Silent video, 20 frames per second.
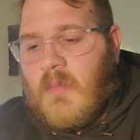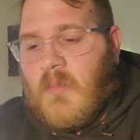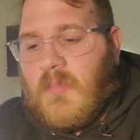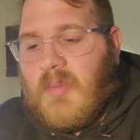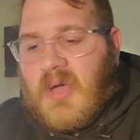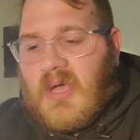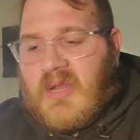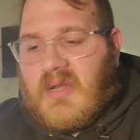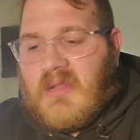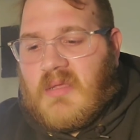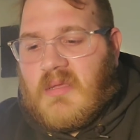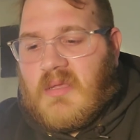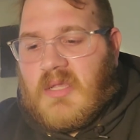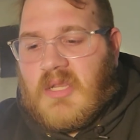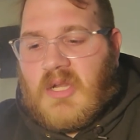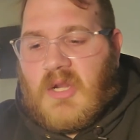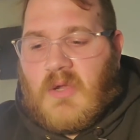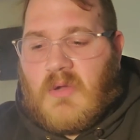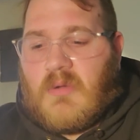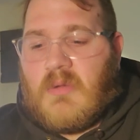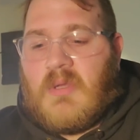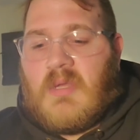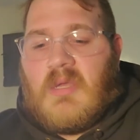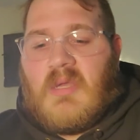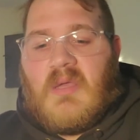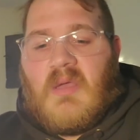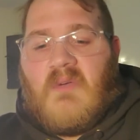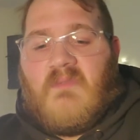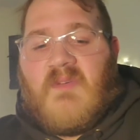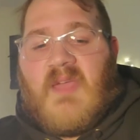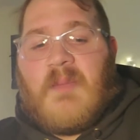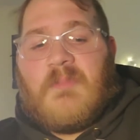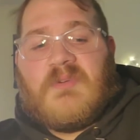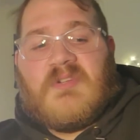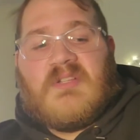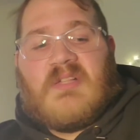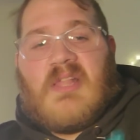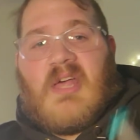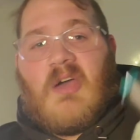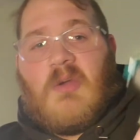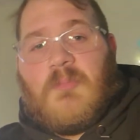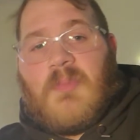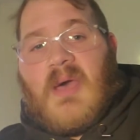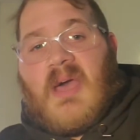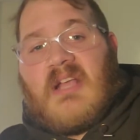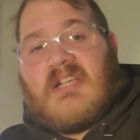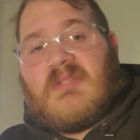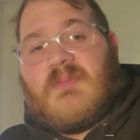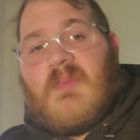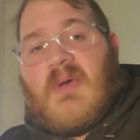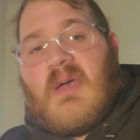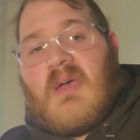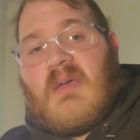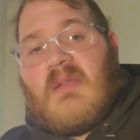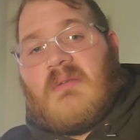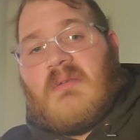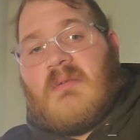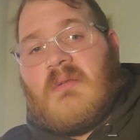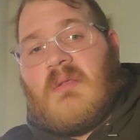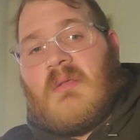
But a vaperz cloud box mod,